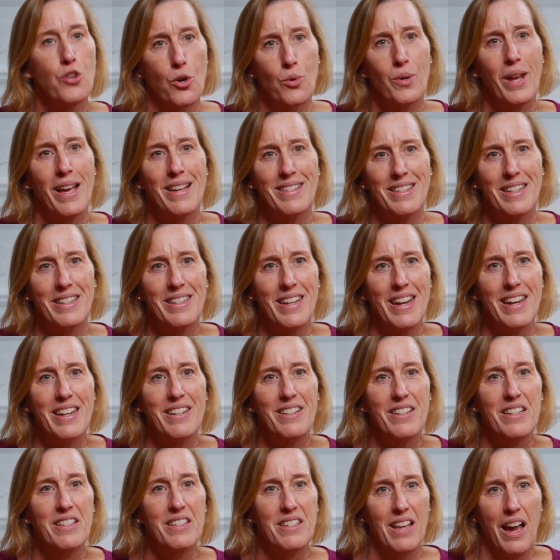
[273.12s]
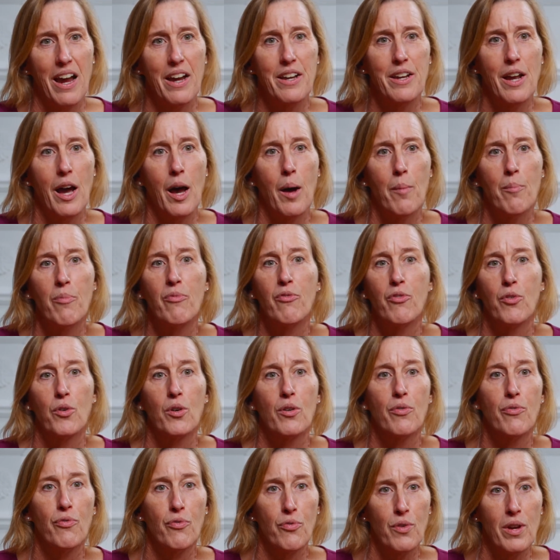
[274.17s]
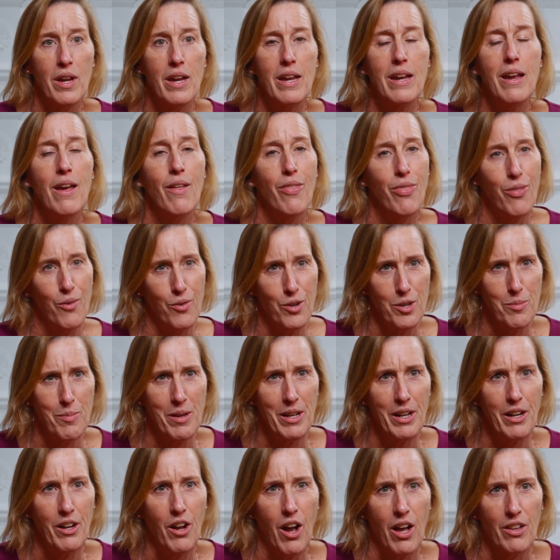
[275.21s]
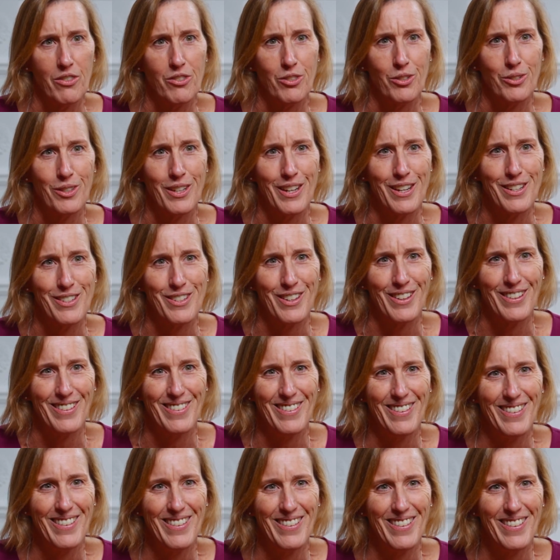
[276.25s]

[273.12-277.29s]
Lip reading: don't hesitate to sign up for a free 30-minute consultation.